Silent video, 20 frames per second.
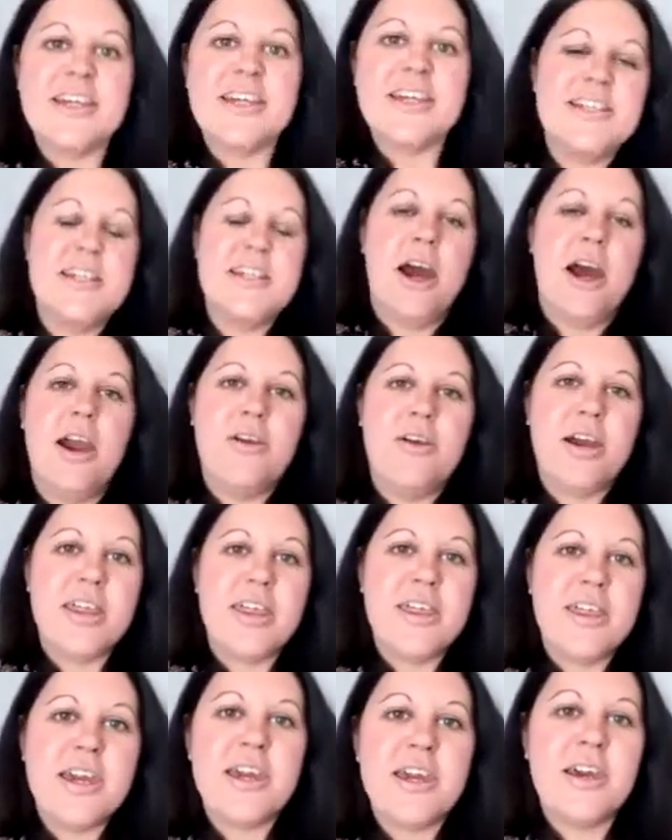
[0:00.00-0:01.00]
so. I
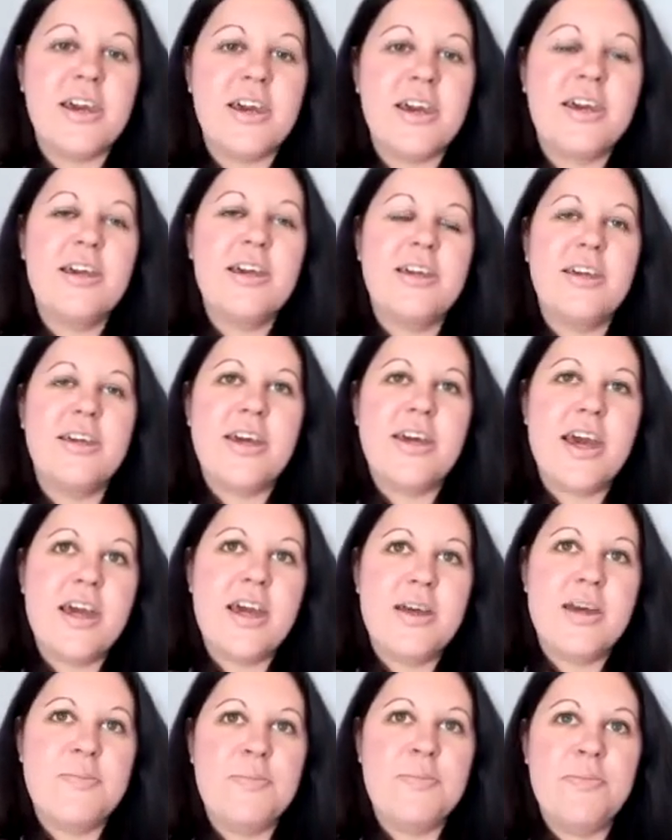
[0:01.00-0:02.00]
think
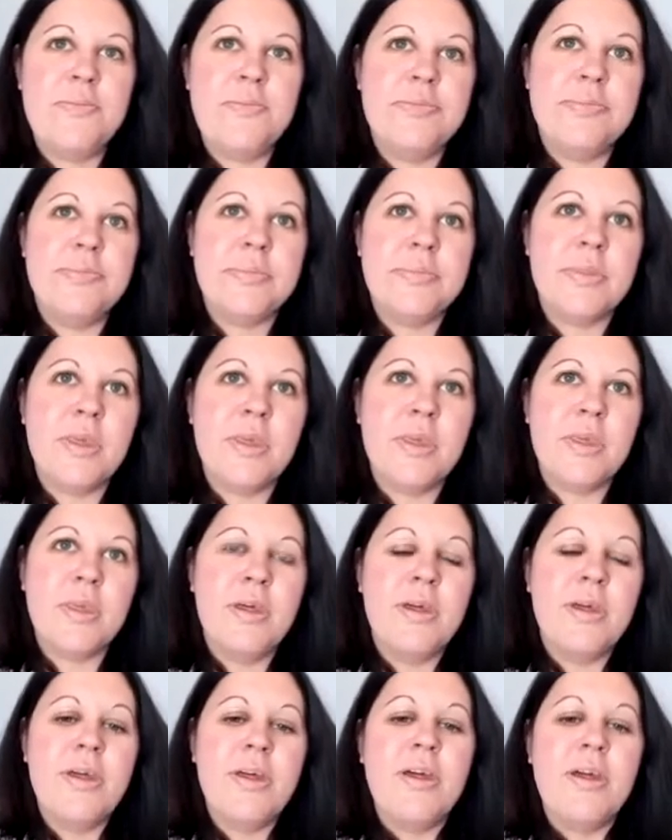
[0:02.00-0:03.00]
I'm
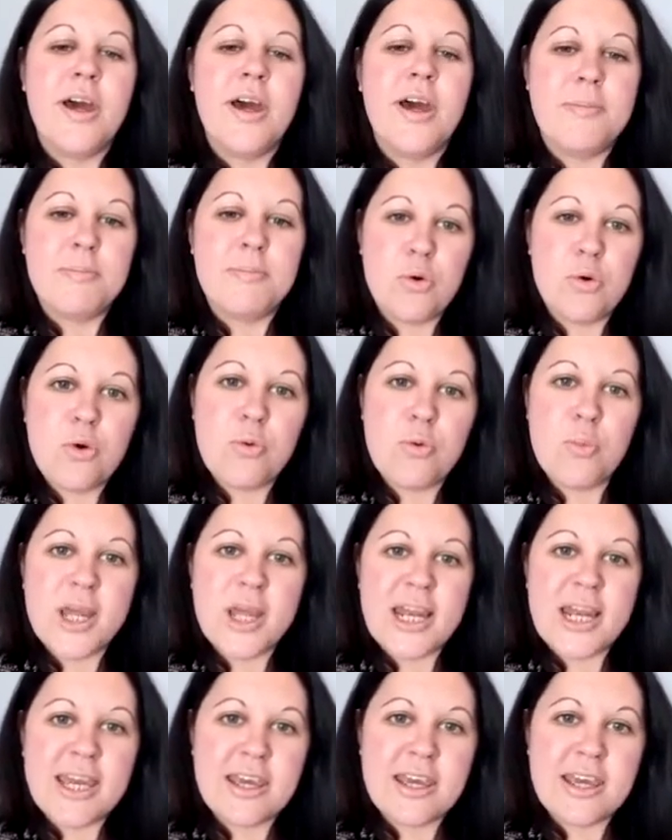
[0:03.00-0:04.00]
more
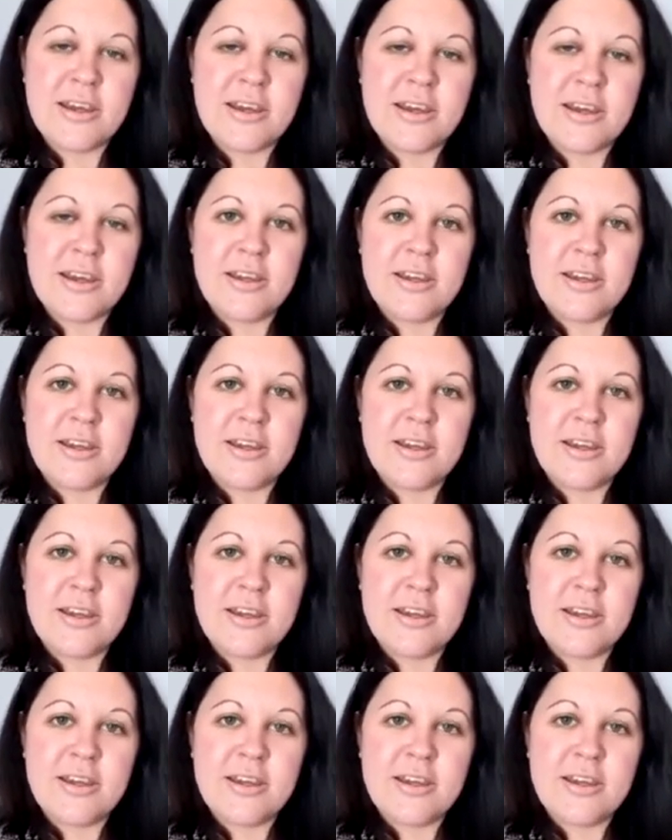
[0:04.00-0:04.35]
willing.